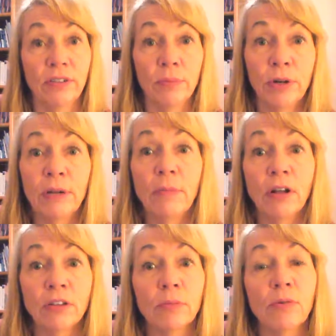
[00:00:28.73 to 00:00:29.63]
to bring
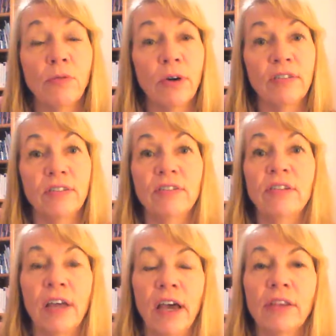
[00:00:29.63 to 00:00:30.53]
multiple voices
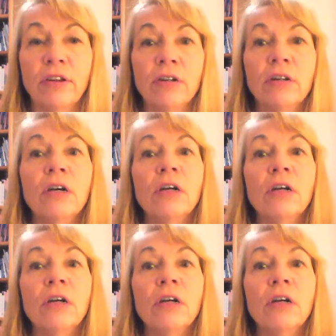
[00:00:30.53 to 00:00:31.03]
together